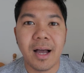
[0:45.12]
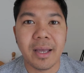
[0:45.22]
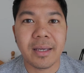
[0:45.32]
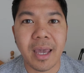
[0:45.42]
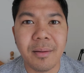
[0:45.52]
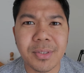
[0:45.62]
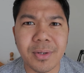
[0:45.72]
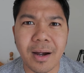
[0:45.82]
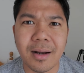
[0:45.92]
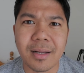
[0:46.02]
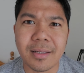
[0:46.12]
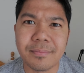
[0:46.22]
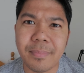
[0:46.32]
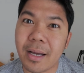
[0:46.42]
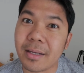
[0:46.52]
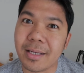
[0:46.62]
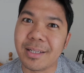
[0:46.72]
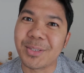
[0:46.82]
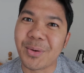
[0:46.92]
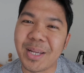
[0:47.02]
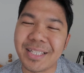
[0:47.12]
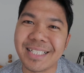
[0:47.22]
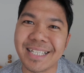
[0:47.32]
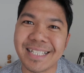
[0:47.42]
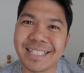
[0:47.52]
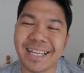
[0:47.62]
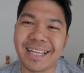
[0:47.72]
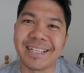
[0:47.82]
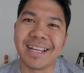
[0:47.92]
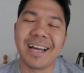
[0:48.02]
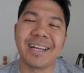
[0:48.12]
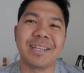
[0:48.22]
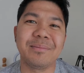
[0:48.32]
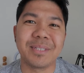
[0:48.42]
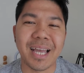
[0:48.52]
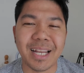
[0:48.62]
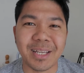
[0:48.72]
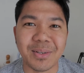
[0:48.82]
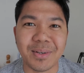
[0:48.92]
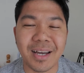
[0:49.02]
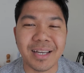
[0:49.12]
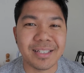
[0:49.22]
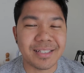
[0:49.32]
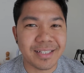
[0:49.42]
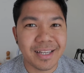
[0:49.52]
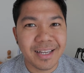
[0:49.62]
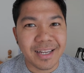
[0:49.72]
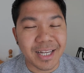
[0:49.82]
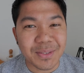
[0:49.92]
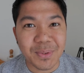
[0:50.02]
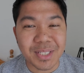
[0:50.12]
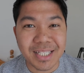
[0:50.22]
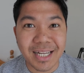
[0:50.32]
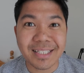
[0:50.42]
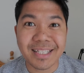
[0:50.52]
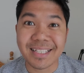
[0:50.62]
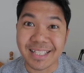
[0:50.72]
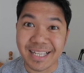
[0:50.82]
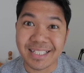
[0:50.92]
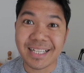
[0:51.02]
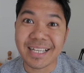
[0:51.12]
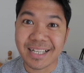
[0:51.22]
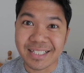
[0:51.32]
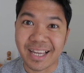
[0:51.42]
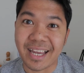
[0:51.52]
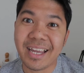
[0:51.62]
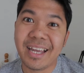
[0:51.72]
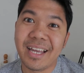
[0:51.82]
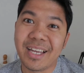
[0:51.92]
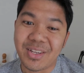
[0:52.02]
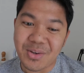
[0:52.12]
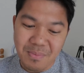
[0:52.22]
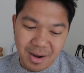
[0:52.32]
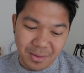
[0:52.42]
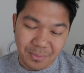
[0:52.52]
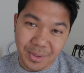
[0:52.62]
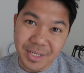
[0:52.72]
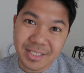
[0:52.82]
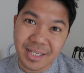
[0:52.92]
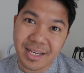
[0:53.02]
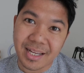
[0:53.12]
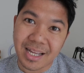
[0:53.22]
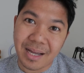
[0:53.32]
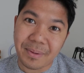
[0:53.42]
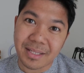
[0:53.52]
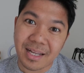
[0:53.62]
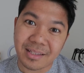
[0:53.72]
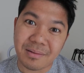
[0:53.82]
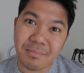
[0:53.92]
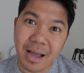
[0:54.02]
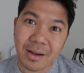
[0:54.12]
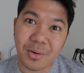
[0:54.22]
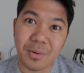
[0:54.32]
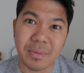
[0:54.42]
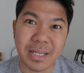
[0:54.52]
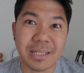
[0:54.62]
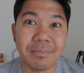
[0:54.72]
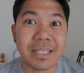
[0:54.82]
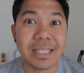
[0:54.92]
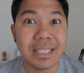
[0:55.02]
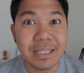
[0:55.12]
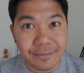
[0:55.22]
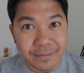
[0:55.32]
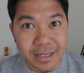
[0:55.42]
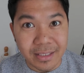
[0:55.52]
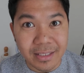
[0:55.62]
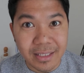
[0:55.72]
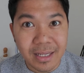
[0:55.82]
I came to Ireland back in 2016 and I'm telling you guys, it was not that easy kasi yung mga words na ginagamit natin back home is a bit different